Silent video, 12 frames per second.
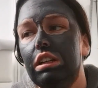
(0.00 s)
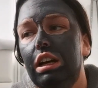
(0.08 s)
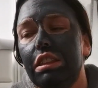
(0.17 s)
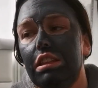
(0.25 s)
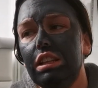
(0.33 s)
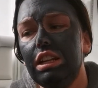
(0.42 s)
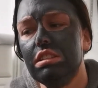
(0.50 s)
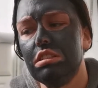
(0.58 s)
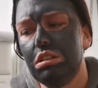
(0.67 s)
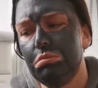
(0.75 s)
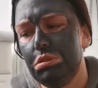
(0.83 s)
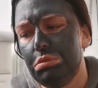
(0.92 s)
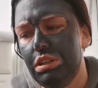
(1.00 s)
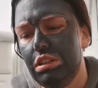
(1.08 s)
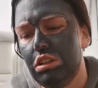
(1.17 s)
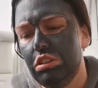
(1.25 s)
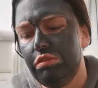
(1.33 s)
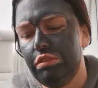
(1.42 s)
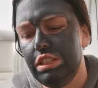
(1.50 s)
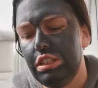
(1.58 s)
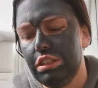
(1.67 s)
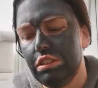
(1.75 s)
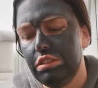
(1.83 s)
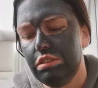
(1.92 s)
I think the last time was when I
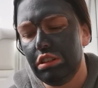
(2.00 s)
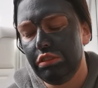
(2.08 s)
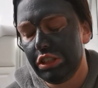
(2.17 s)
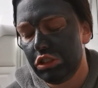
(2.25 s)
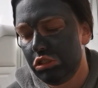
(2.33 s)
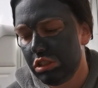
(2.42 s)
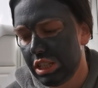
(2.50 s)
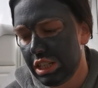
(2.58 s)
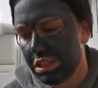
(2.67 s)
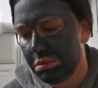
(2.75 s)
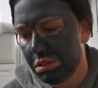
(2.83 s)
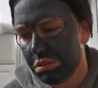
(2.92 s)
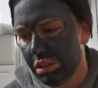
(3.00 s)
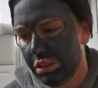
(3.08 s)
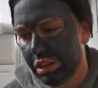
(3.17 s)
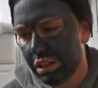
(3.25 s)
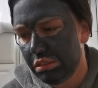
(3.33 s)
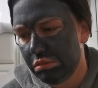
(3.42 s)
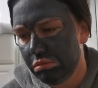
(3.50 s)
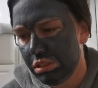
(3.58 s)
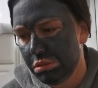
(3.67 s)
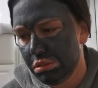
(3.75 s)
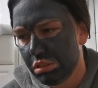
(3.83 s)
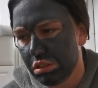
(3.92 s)
recorded it actually when I was going out,
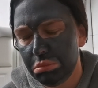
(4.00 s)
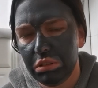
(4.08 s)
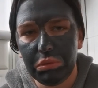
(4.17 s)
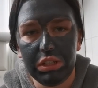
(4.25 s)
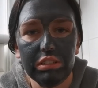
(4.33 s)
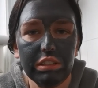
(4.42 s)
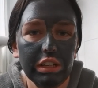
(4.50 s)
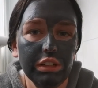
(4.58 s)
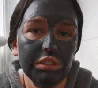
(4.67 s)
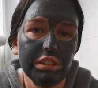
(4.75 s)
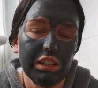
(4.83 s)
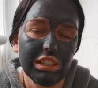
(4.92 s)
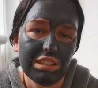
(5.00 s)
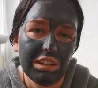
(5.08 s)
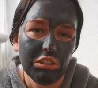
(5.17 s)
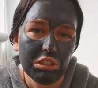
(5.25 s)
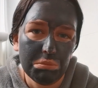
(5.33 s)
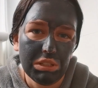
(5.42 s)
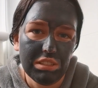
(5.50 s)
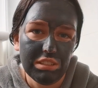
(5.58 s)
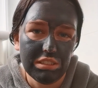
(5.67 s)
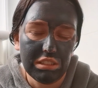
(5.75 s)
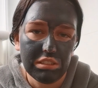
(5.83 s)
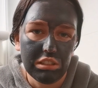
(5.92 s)
which was a couple of weeks ago. So that's how long it's been
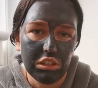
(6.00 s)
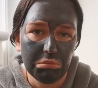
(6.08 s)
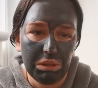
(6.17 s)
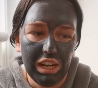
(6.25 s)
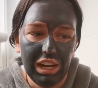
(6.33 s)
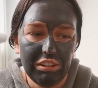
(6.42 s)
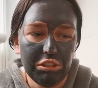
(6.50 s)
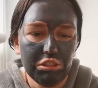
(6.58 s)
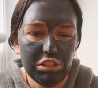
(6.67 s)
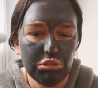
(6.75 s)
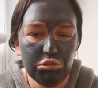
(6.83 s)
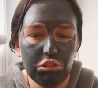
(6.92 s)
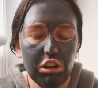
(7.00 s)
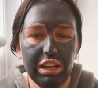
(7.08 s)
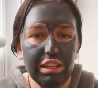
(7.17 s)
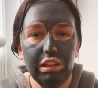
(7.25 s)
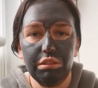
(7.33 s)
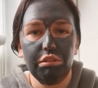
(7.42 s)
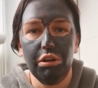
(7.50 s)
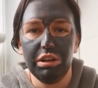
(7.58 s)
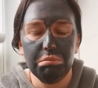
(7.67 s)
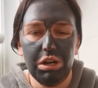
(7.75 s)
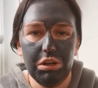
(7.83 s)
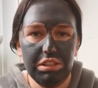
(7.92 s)
since I styled my hair. I usually just dry it and then throw it in a
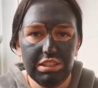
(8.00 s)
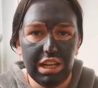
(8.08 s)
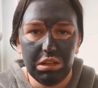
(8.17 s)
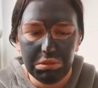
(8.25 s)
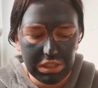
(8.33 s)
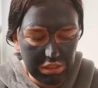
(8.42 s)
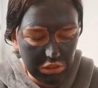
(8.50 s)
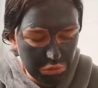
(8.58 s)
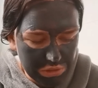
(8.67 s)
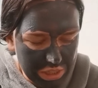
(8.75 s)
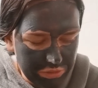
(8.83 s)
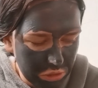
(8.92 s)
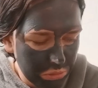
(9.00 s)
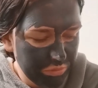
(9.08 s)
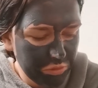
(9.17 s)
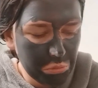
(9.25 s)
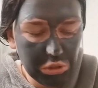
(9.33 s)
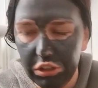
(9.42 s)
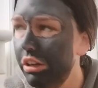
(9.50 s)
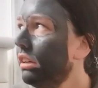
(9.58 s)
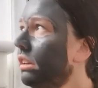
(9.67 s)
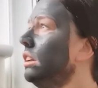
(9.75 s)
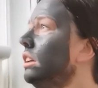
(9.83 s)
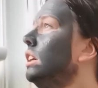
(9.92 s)
ponytail because I always have it up for work.